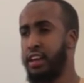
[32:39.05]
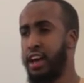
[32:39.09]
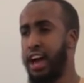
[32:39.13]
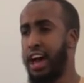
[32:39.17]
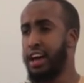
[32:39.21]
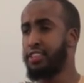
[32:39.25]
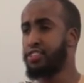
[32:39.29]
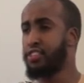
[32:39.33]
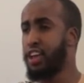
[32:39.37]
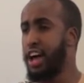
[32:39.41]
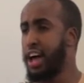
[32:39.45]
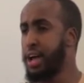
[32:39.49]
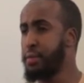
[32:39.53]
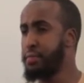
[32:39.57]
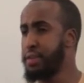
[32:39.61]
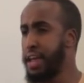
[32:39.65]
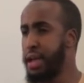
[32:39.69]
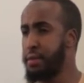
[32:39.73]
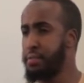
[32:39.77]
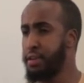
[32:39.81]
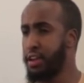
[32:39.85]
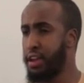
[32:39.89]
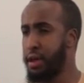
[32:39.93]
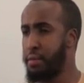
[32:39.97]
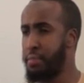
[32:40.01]
Ata ibn
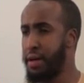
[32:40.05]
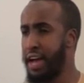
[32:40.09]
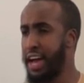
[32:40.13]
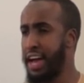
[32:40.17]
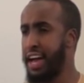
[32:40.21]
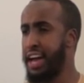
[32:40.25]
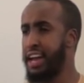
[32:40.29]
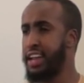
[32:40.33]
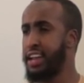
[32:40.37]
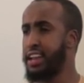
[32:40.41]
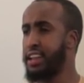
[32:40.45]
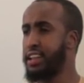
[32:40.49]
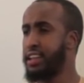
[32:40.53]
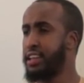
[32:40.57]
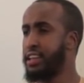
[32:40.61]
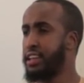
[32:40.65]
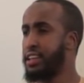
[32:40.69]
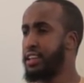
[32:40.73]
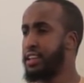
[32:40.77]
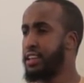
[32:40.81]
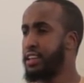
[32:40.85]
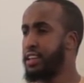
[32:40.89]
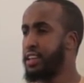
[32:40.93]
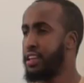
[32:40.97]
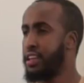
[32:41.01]
Abi Rabah
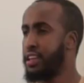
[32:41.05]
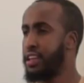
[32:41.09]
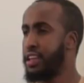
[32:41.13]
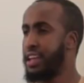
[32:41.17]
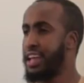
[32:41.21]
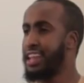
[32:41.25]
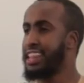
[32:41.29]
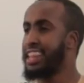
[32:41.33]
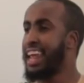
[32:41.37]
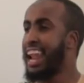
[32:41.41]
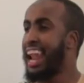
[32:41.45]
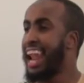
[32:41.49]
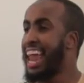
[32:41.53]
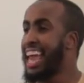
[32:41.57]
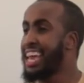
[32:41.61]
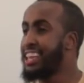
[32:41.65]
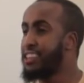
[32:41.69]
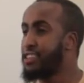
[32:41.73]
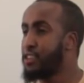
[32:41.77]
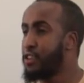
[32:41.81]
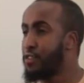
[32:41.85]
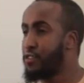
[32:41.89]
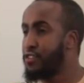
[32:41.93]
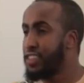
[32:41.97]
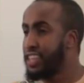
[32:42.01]
and the
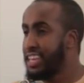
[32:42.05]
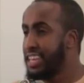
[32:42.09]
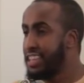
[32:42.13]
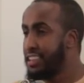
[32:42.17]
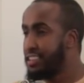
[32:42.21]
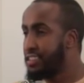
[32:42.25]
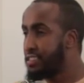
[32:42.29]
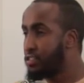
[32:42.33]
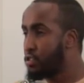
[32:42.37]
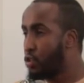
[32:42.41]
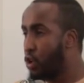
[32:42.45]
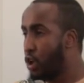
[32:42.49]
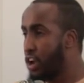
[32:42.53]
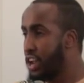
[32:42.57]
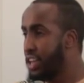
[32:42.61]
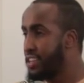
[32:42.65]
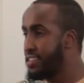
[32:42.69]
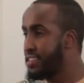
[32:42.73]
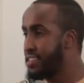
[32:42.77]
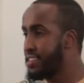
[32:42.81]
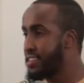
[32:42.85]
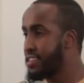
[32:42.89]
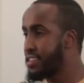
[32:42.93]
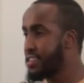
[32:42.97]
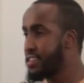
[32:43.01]
likes of these scholars.
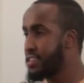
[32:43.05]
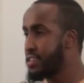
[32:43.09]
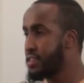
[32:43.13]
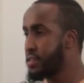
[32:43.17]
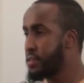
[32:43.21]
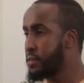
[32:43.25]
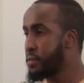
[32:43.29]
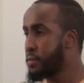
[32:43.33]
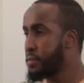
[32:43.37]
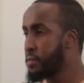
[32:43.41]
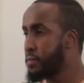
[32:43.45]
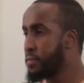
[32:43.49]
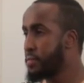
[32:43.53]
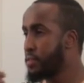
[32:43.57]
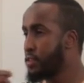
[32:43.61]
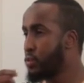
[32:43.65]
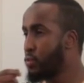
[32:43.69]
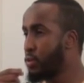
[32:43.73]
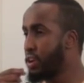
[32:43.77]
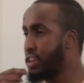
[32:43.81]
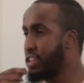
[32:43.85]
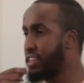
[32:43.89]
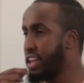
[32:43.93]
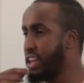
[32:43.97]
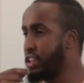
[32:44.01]

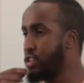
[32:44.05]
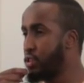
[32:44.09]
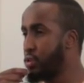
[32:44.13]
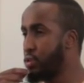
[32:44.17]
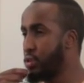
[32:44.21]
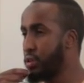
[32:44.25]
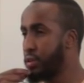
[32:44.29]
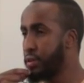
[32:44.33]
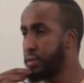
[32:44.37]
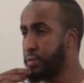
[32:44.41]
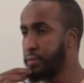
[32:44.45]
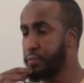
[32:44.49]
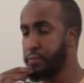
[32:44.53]
What did they do?